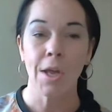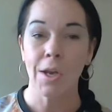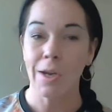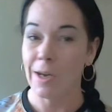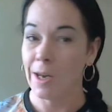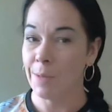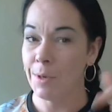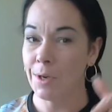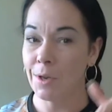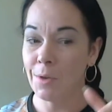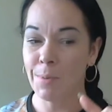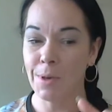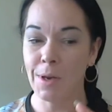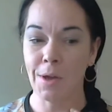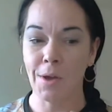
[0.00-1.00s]
let me know
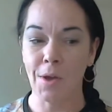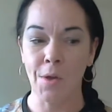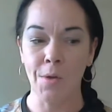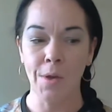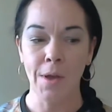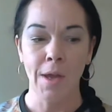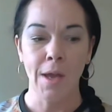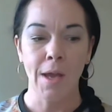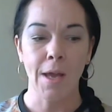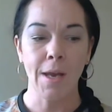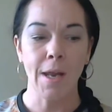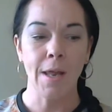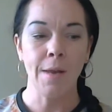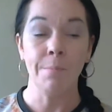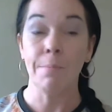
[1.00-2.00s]
below, and
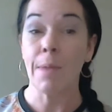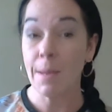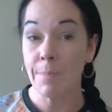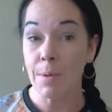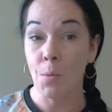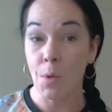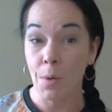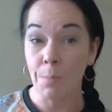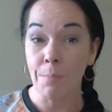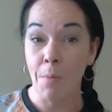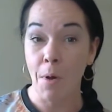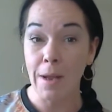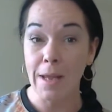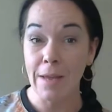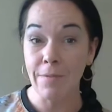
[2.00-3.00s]
then maybe one
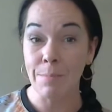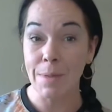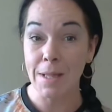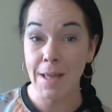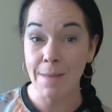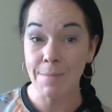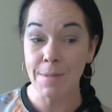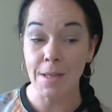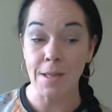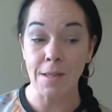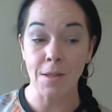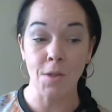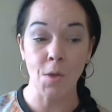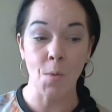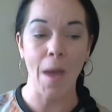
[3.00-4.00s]
might even be tempted
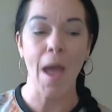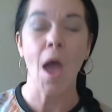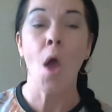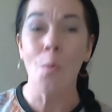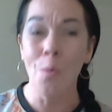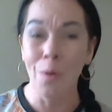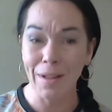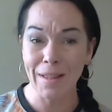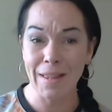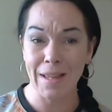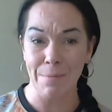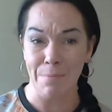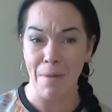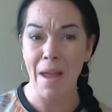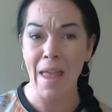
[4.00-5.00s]
to do a what's
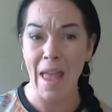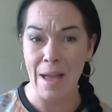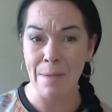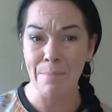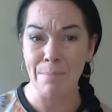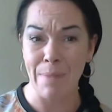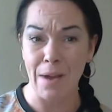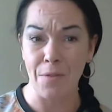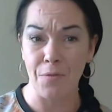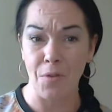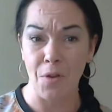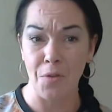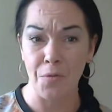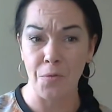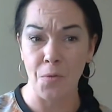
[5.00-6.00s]
in my handbag
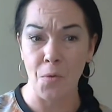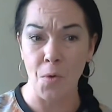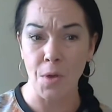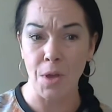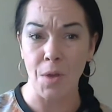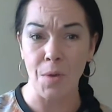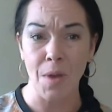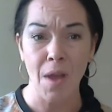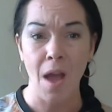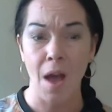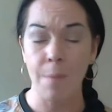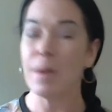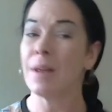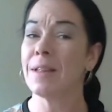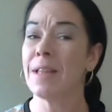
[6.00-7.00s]
vlog for you. I
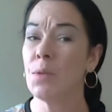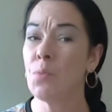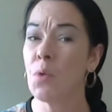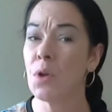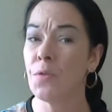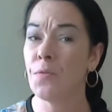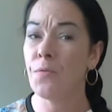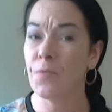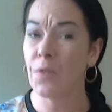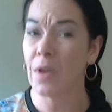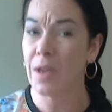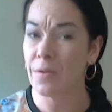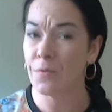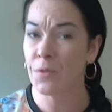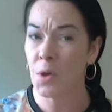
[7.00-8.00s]
mean, I did one a
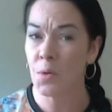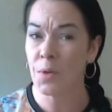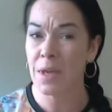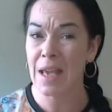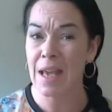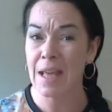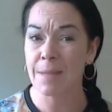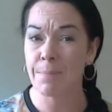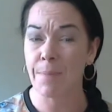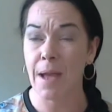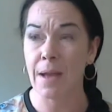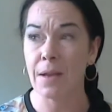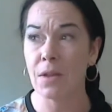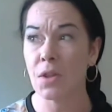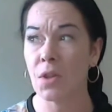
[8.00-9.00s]
fair few years
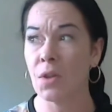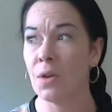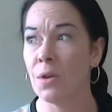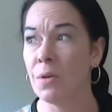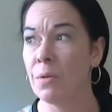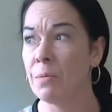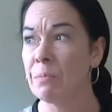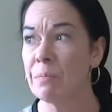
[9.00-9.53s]
back, so